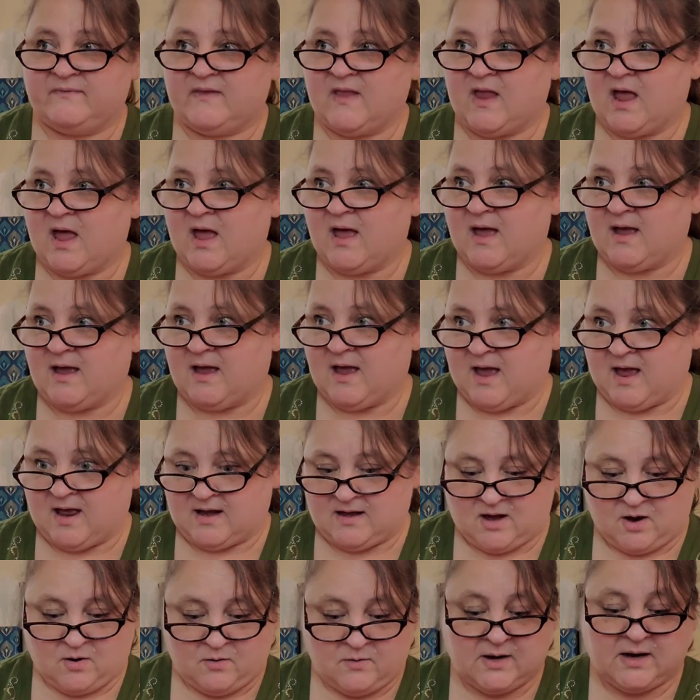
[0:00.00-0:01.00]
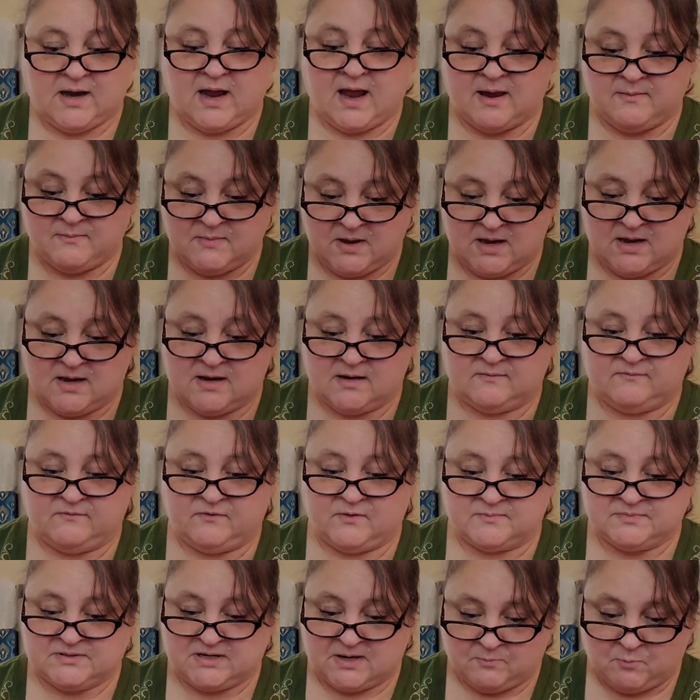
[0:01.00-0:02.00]
I, I know it came in
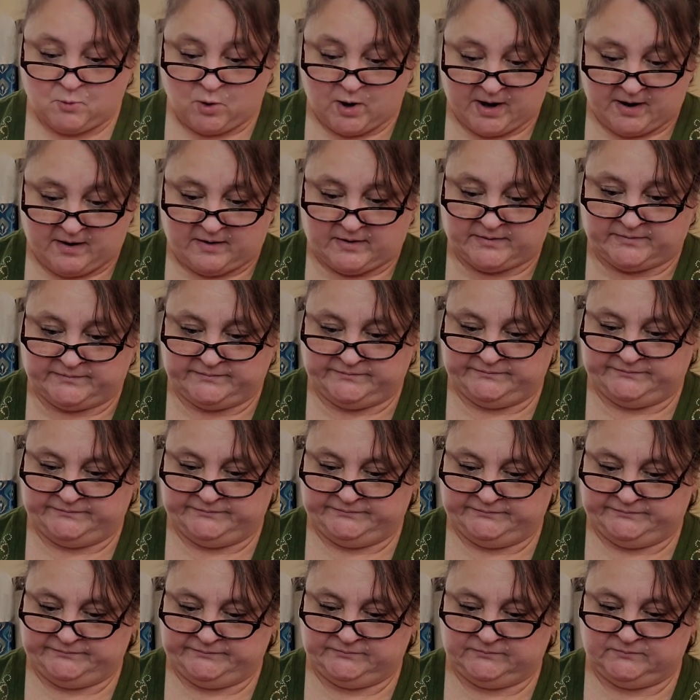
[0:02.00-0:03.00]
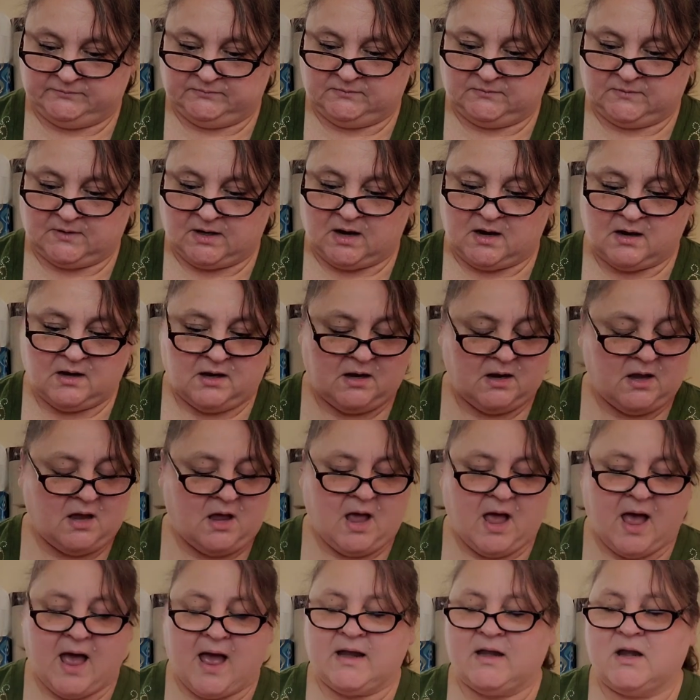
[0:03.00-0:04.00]
from somewhere.
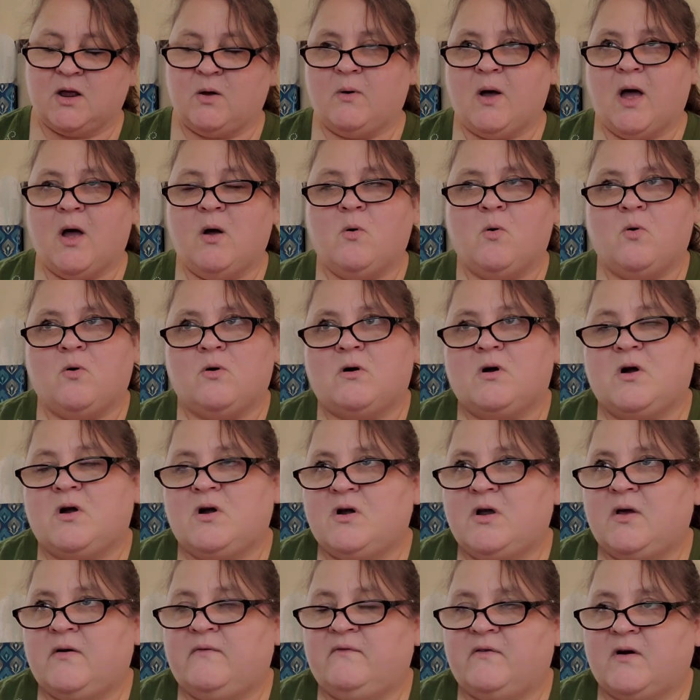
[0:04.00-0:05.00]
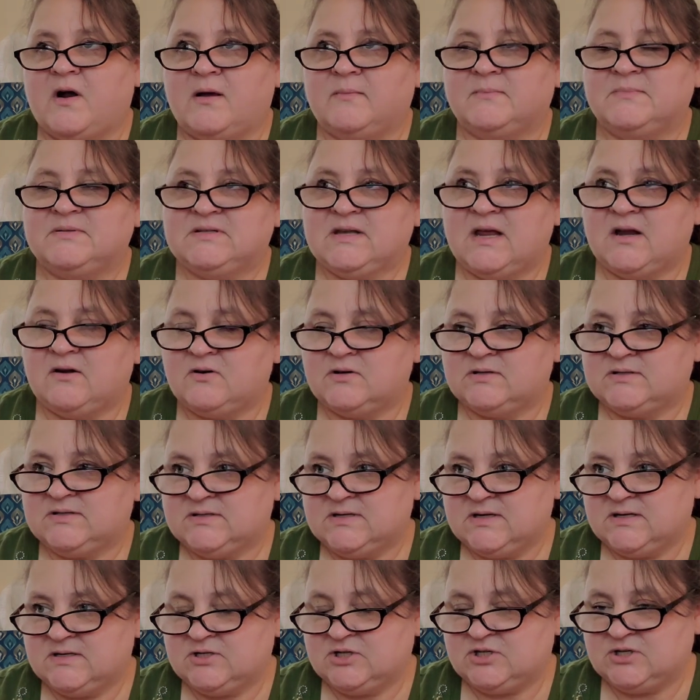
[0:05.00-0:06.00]
I know I ordered from Sandra
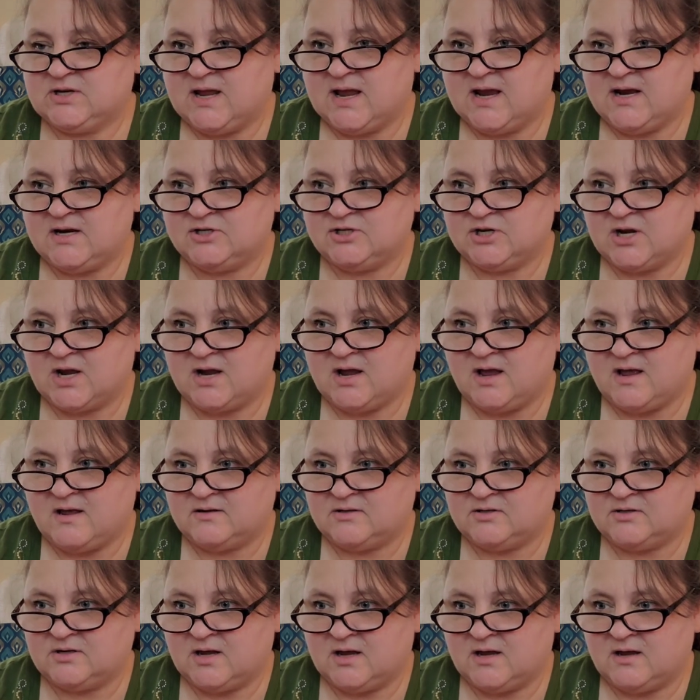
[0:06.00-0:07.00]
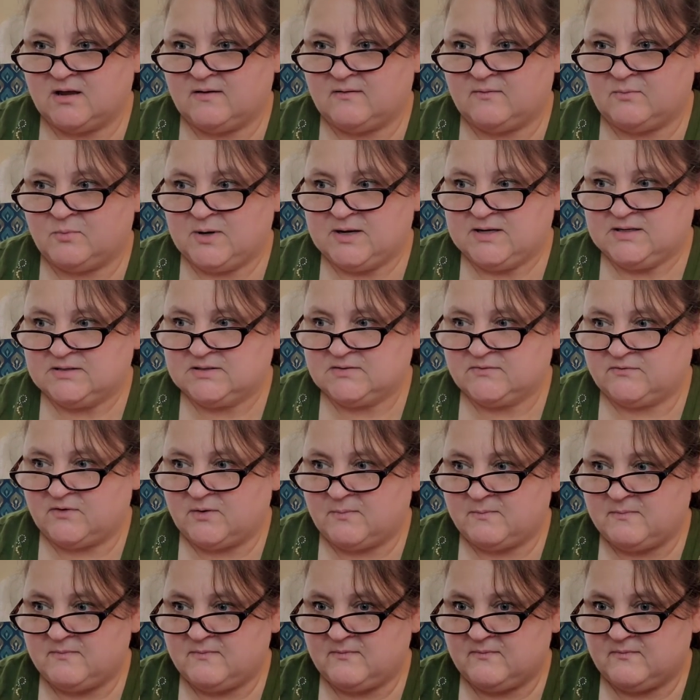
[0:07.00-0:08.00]
Stitch Stash. I got uh, weeks
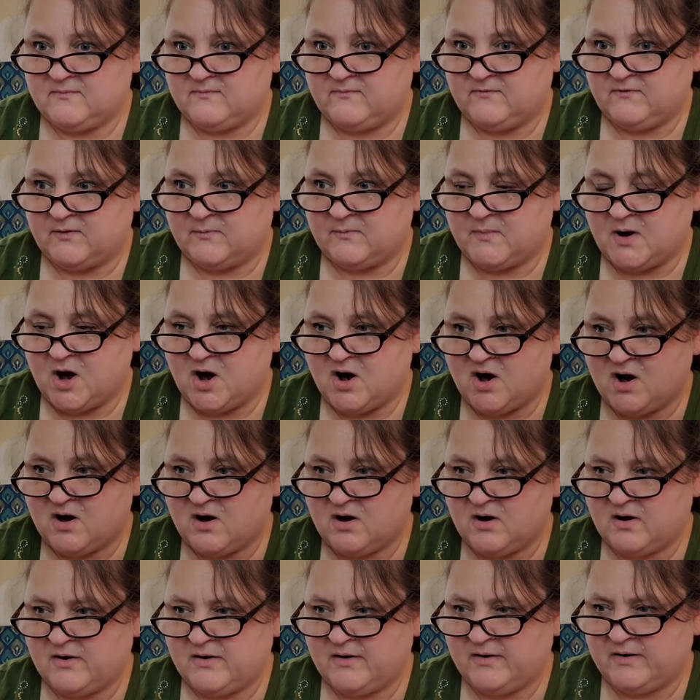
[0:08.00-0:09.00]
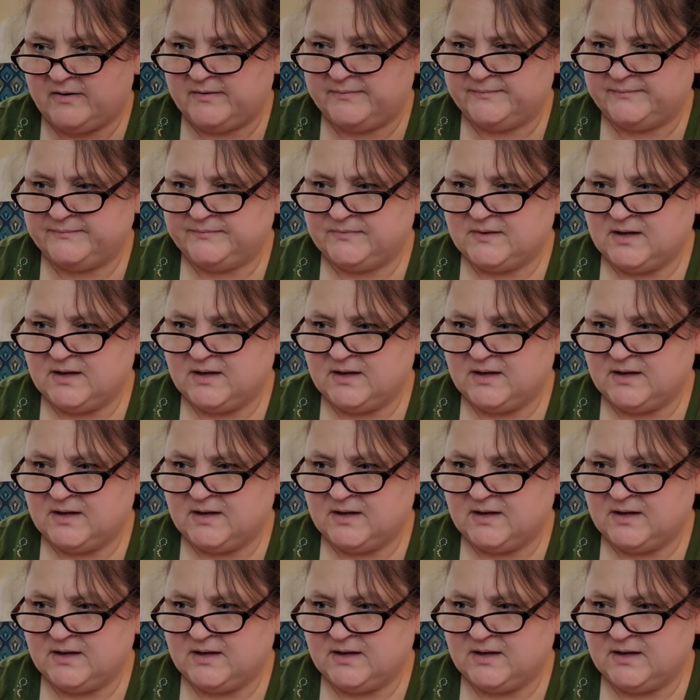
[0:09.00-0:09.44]
from, from her.